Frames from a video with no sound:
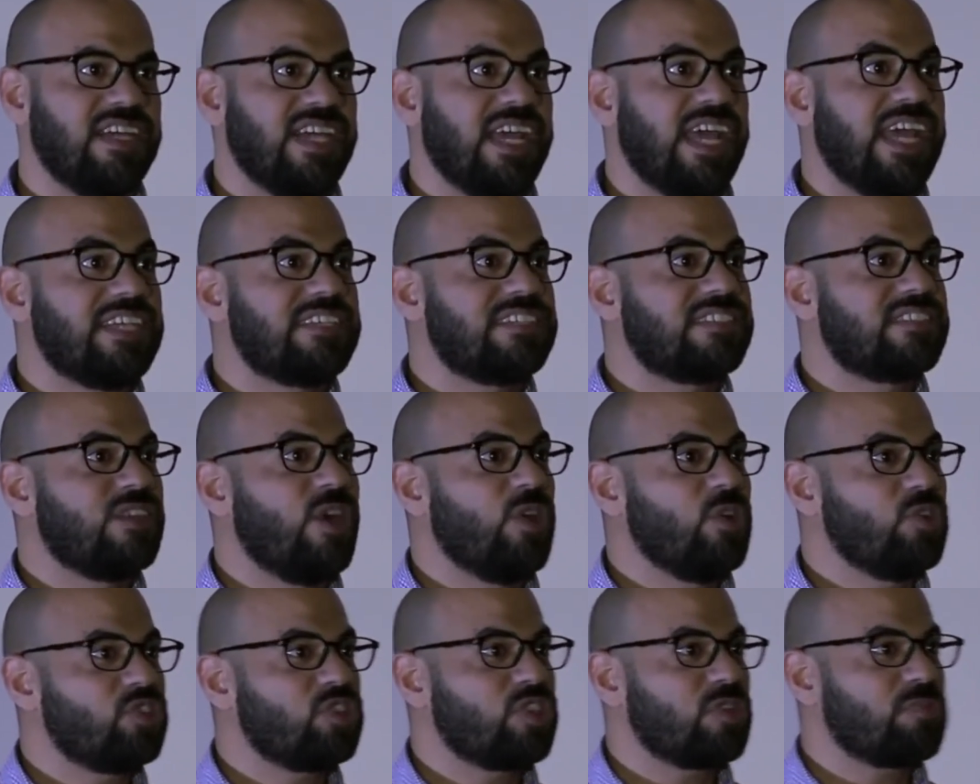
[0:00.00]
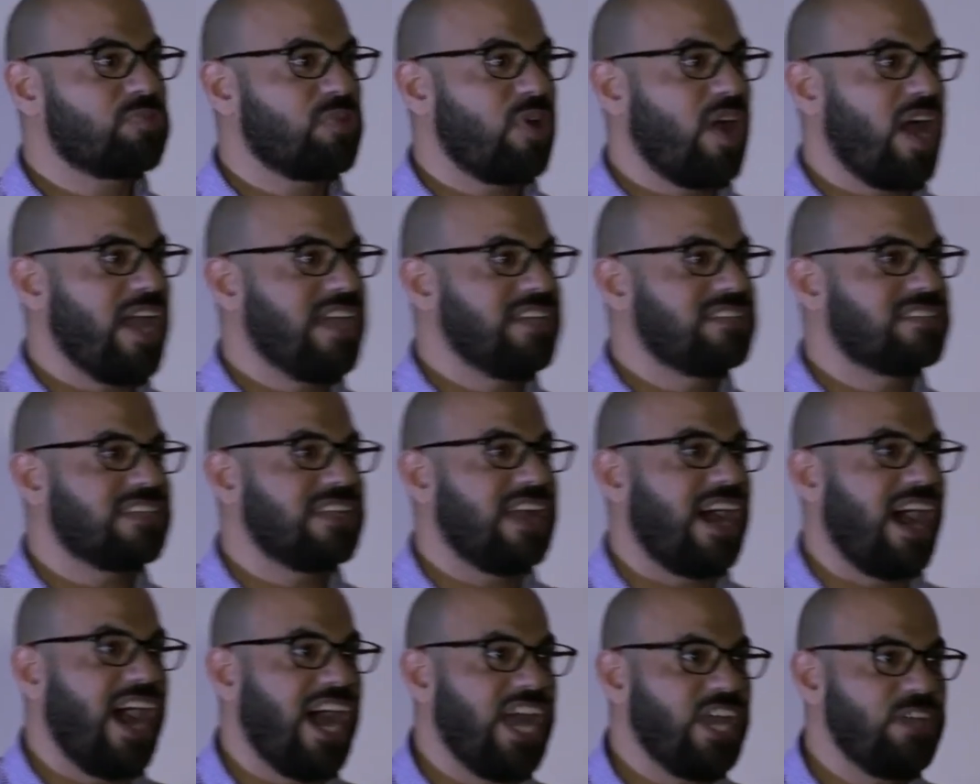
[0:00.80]
It's no surprise that
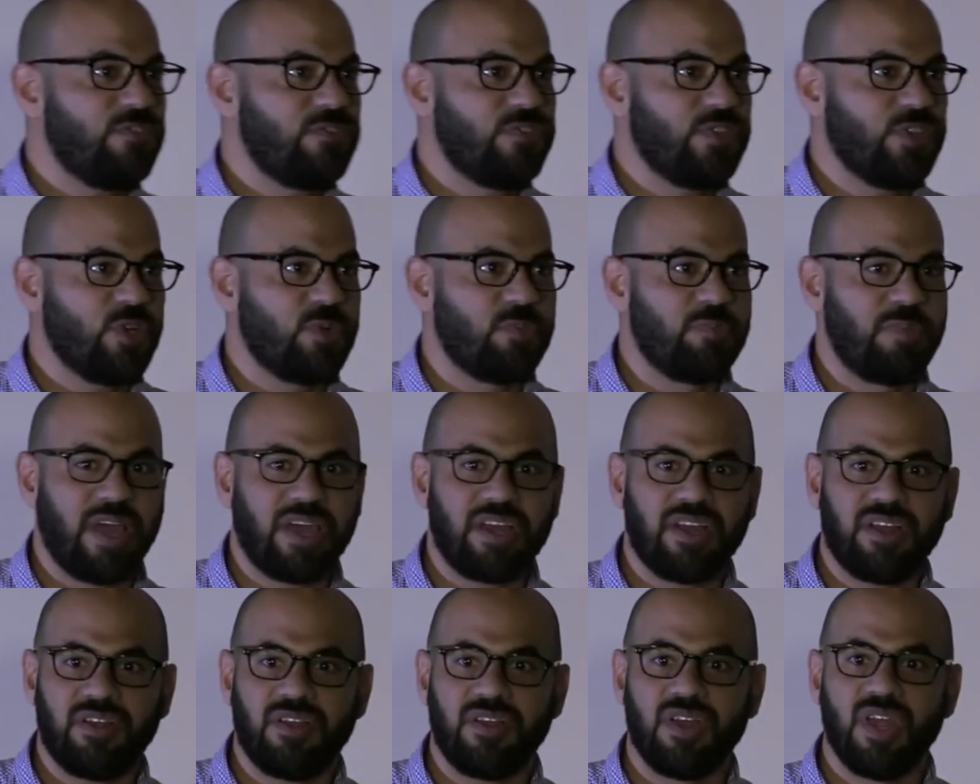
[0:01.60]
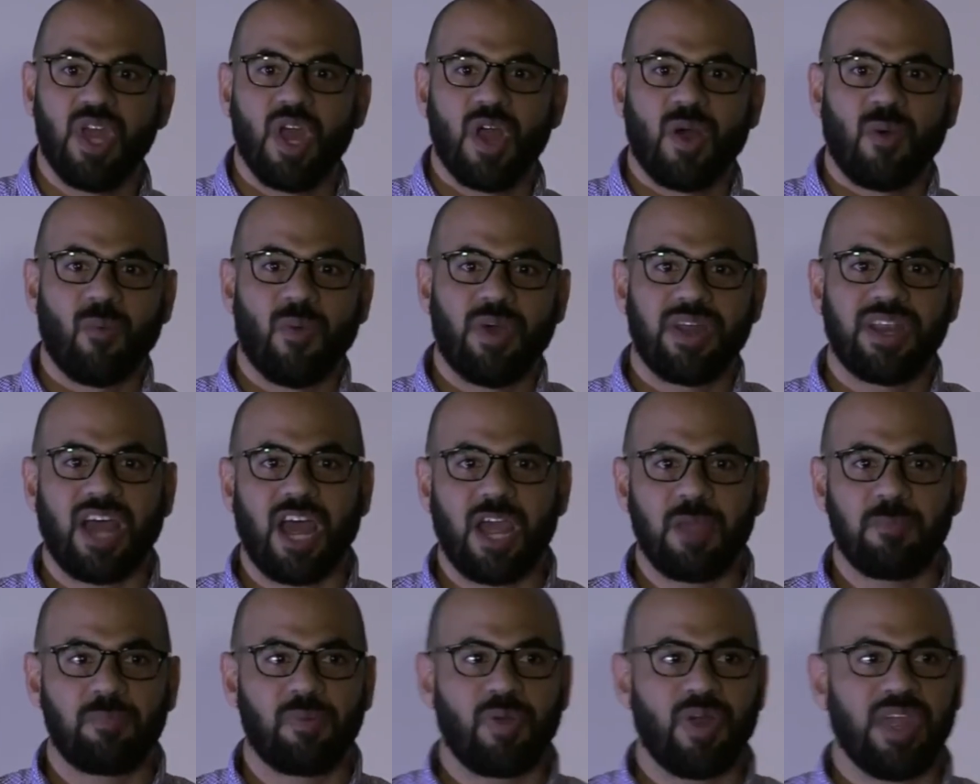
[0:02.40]
I feel better when
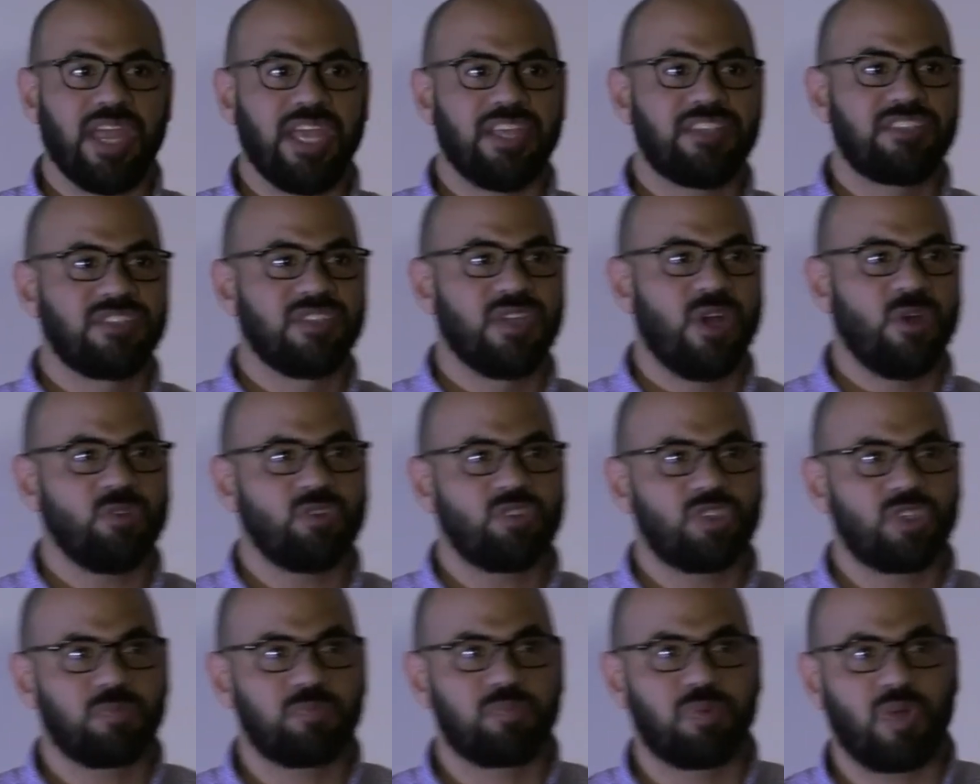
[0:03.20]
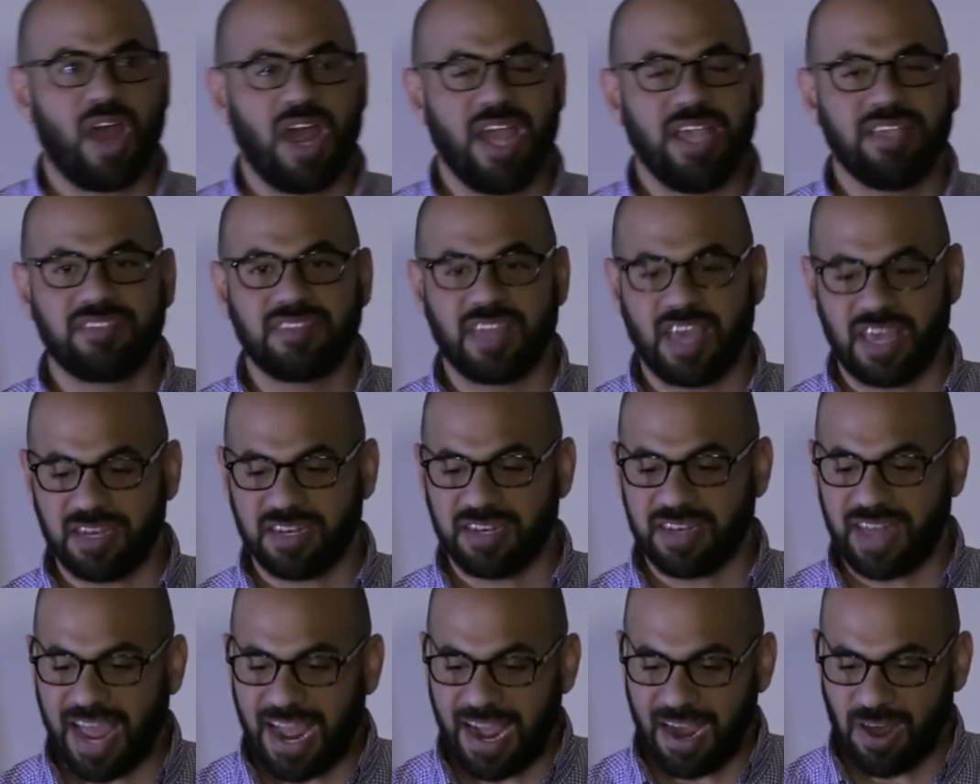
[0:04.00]
I pray. It's no surprise that
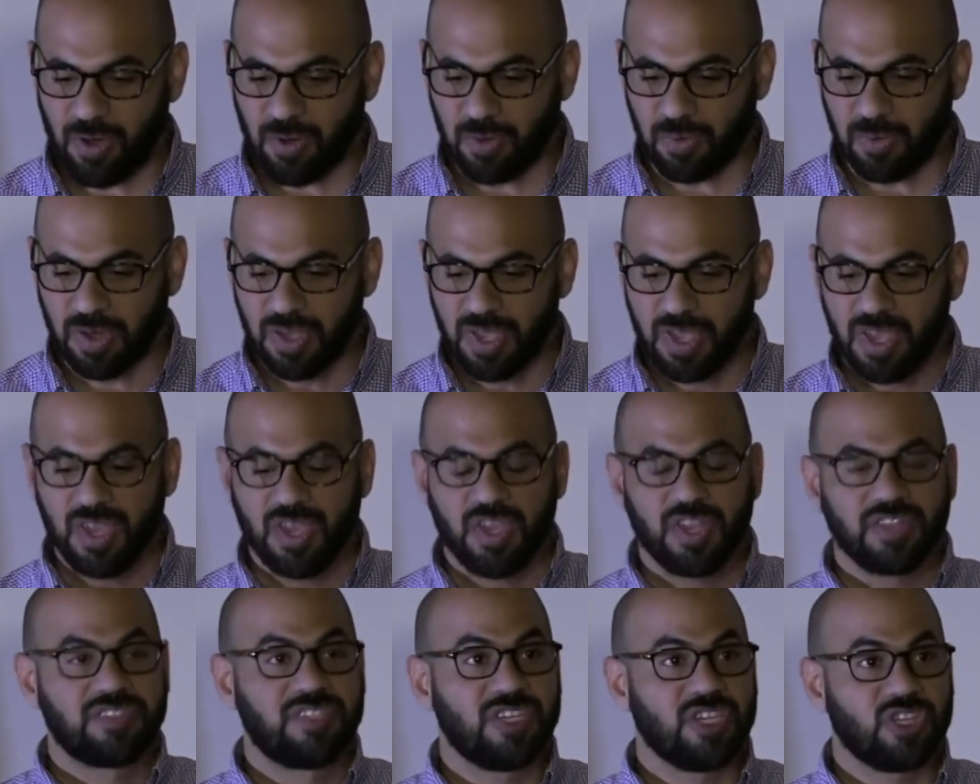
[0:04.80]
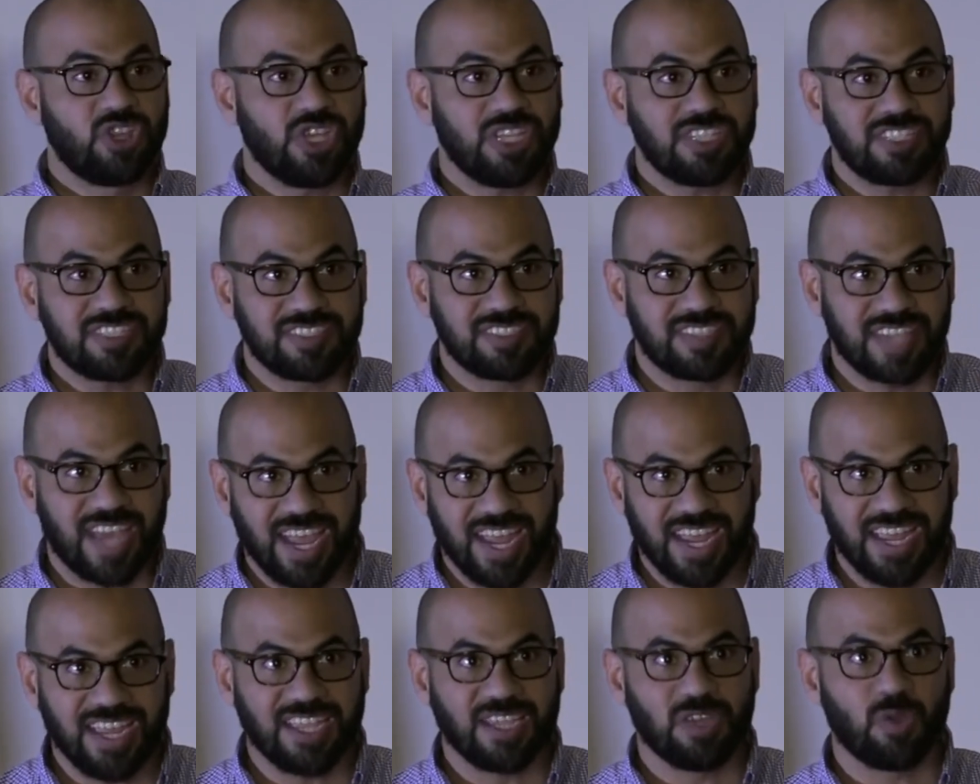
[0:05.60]
now, to this
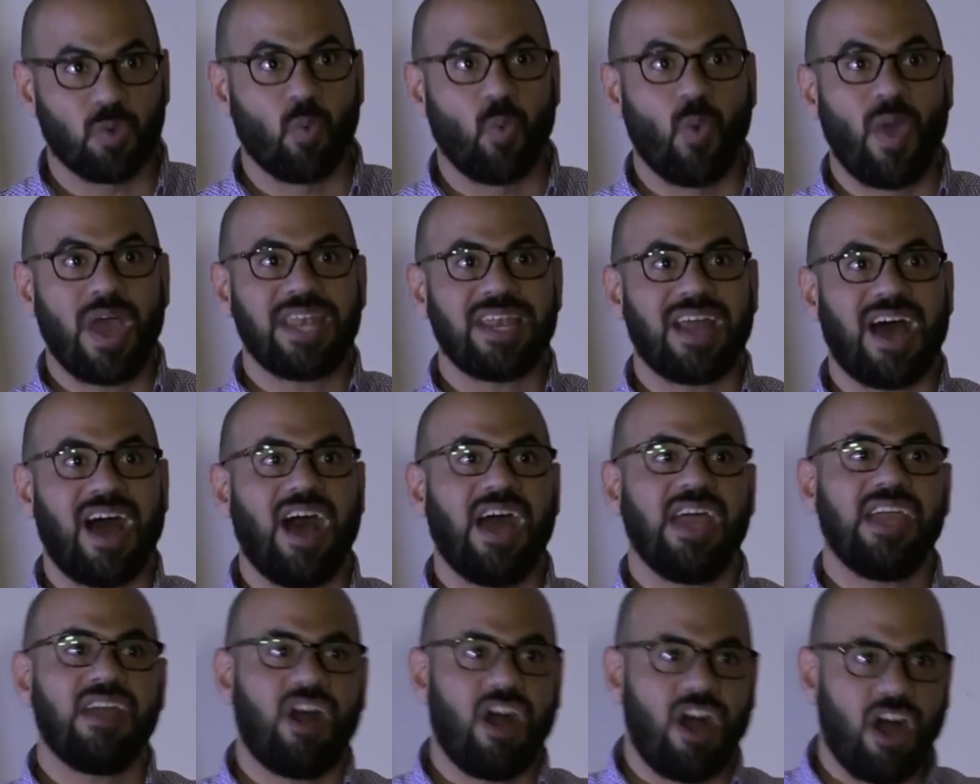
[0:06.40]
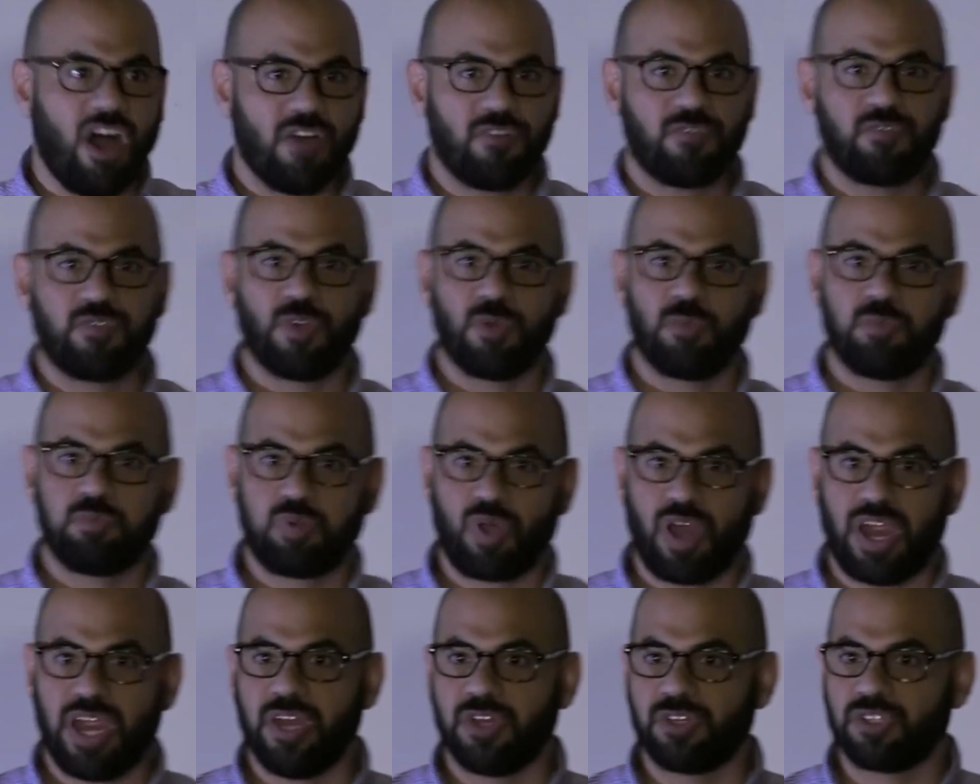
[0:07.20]
day, when I offer
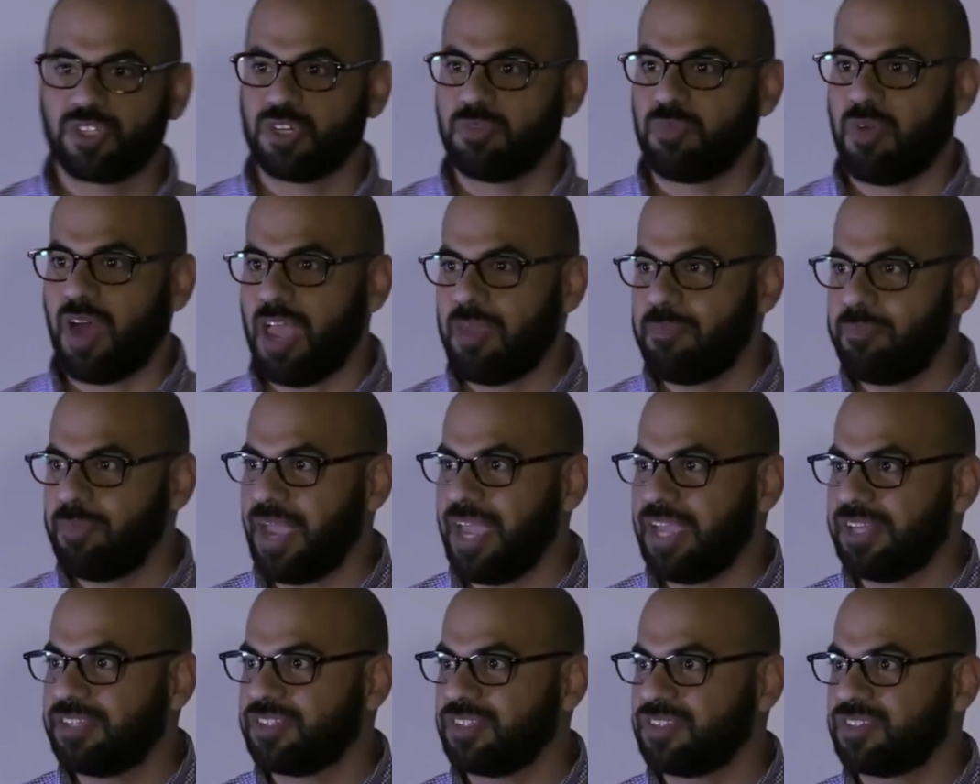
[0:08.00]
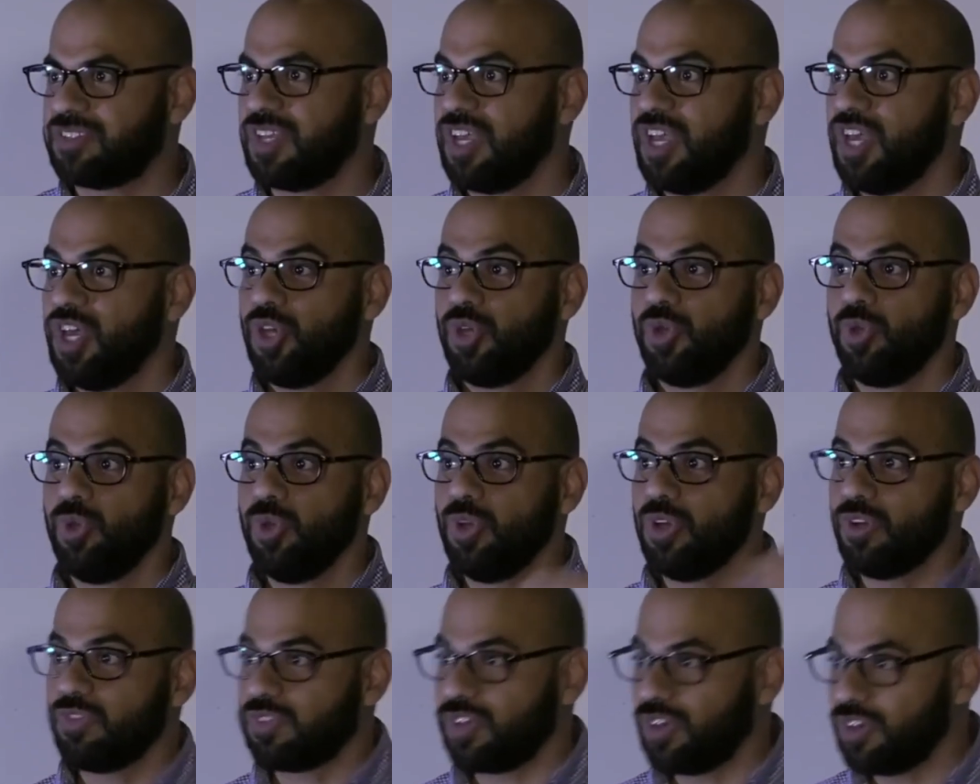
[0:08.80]
prayer to my patients
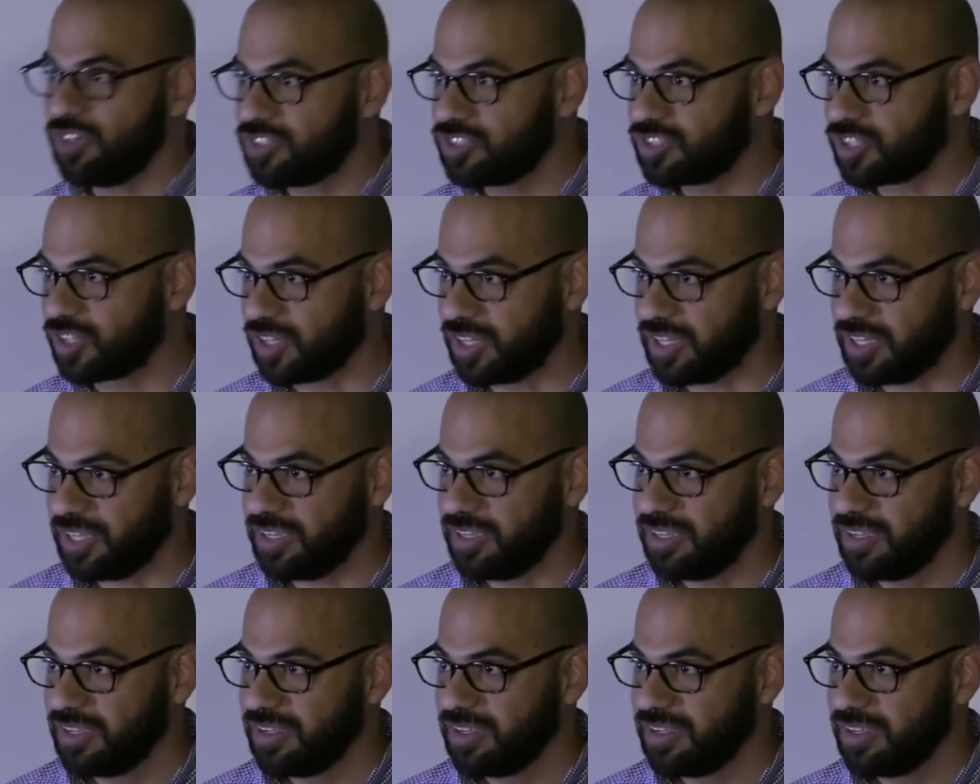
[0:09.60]
universally,